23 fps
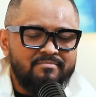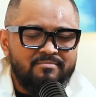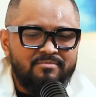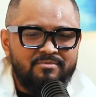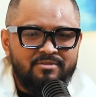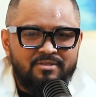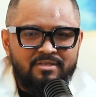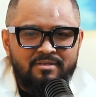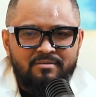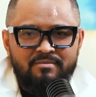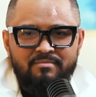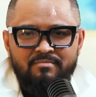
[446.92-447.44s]

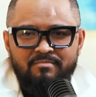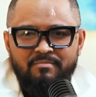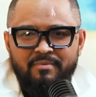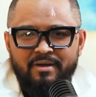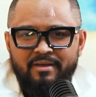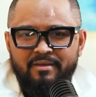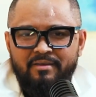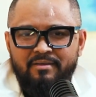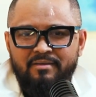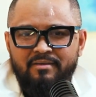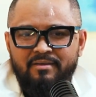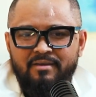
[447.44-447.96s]
did
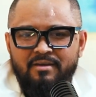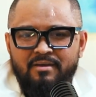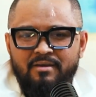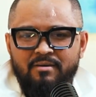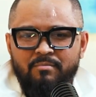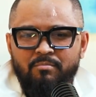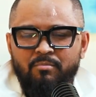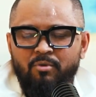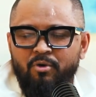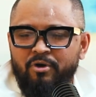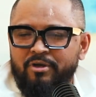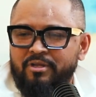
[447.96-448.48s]
my
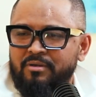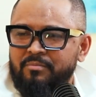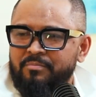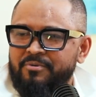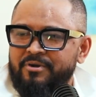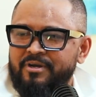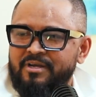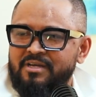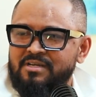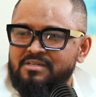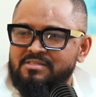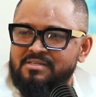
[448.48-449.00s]
morning
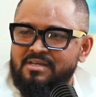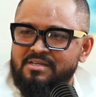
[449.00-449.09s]
prayers